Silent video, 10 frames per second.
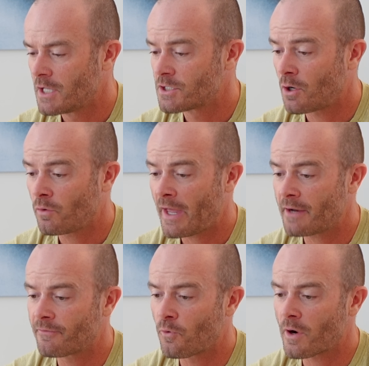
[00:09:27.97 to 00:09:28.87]
So
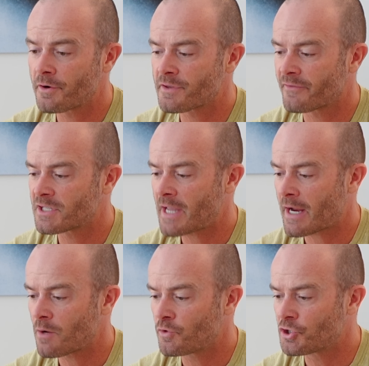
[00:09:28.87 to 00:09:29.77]
that 400th of a
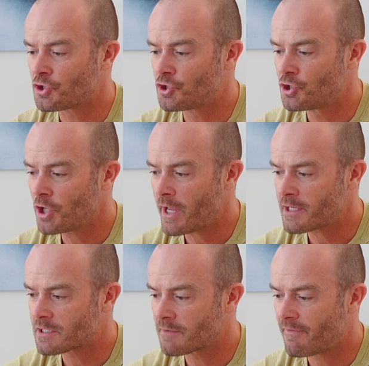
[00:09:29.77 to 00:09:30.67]
second was
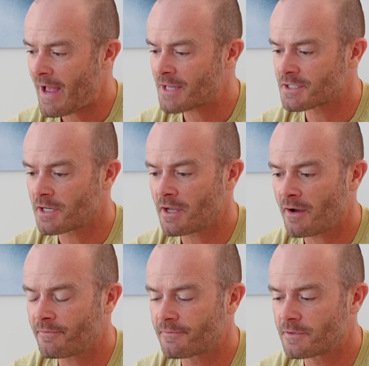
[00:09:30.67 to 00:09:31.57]
just fast
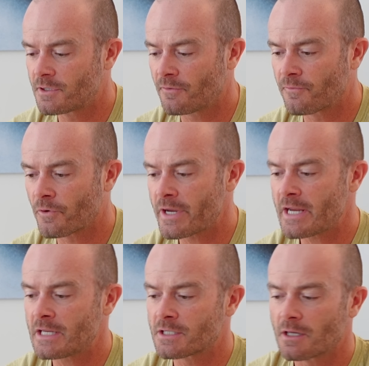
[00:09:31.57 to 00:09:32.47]
enough to
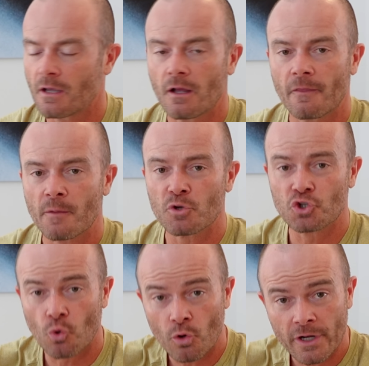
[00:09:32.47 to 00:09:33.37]
freeze the
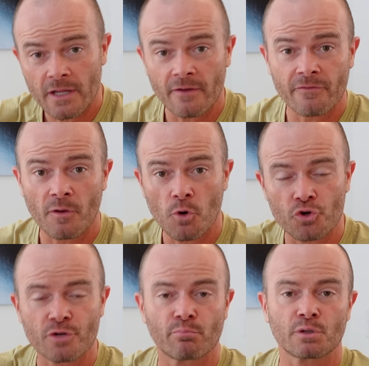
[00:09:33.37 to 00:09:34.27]
majority of the
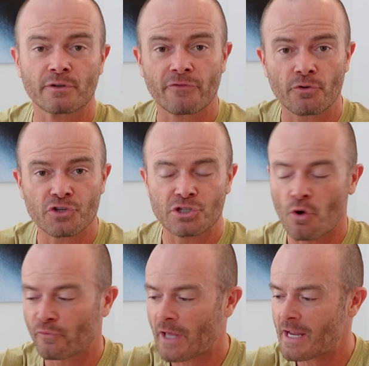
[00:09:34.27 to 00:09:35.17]
motion blur of those
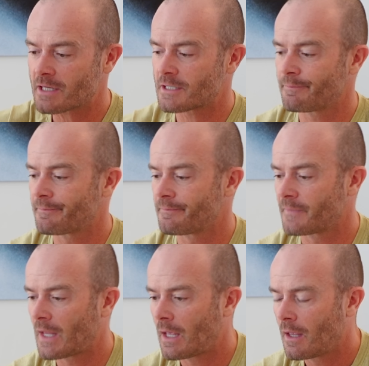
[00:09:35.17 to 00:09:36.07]
snowflakes.
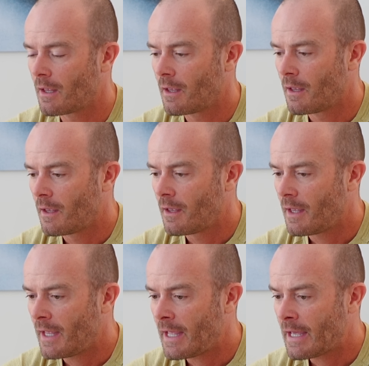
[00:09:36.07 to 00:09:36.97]

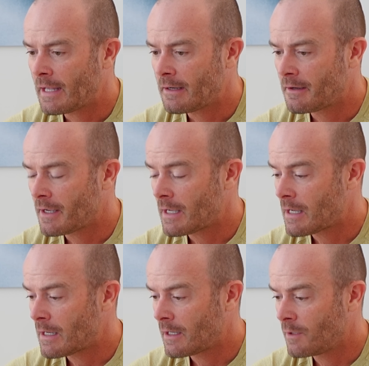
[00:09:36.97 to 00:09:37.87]
And
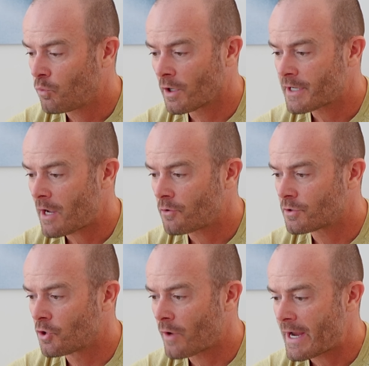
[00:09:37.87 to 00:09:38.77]
it worked
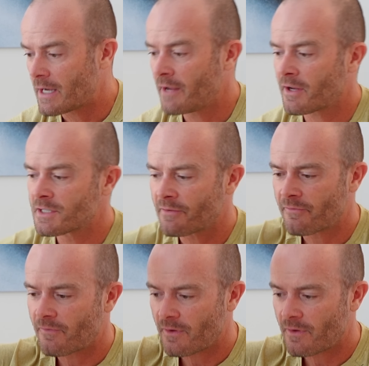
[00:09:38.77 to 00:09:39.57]
out great, because if